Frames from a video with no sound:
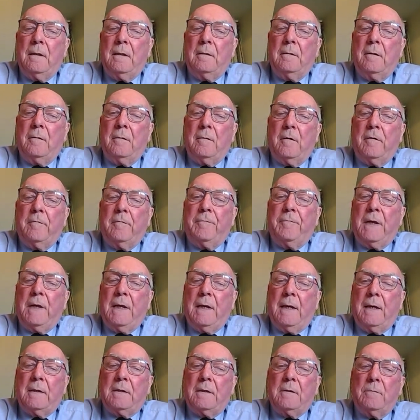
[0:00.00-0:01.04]
and do not
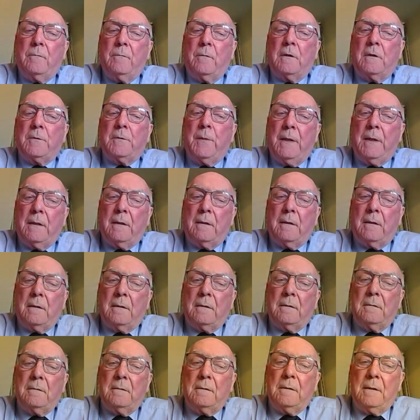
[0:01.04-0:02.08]
forget what we
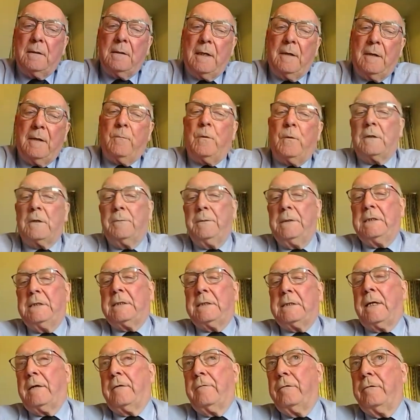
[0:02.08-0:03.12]
are and what we
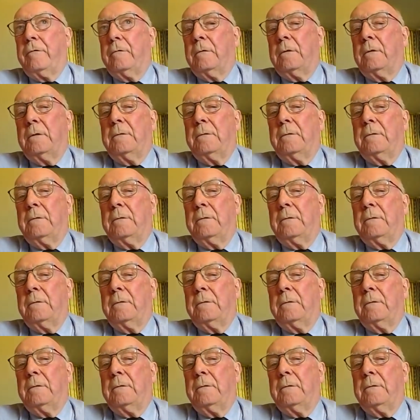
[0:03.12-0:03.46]
stand for.